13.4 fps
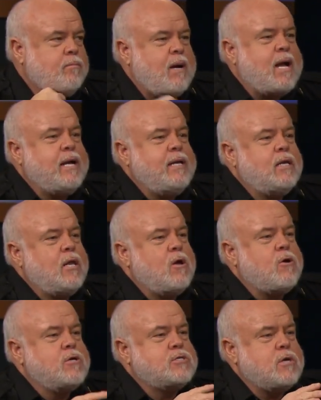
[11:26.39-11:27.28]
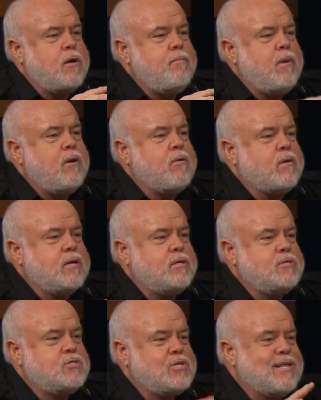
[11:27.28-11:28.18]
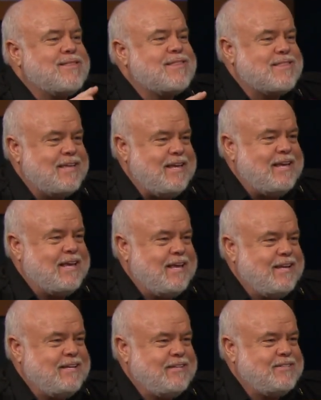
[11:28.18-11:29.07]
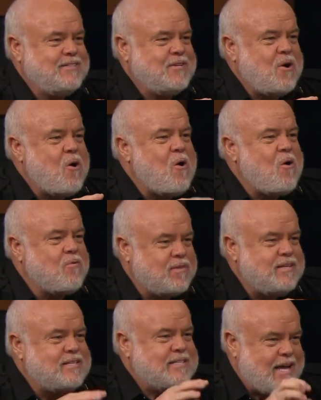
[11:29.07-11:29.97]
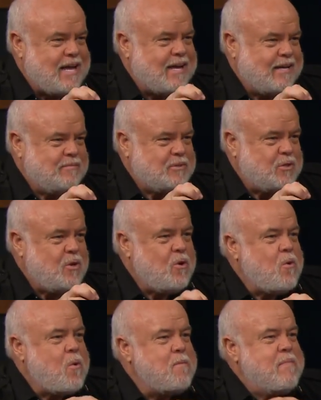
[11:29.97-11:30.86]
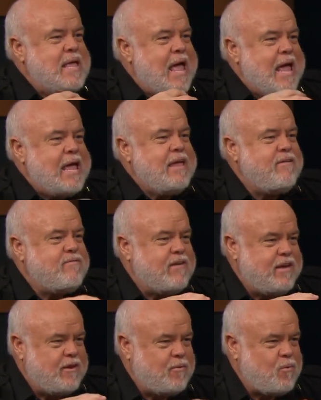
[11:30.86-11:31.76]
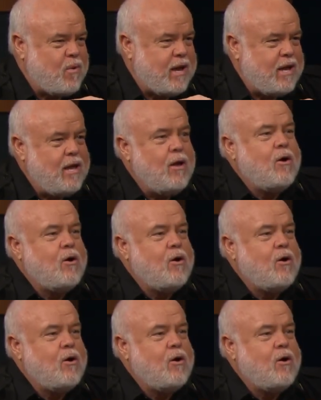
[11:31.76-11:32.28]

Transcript: By and large, Americans think, oftentimes, behave in a way,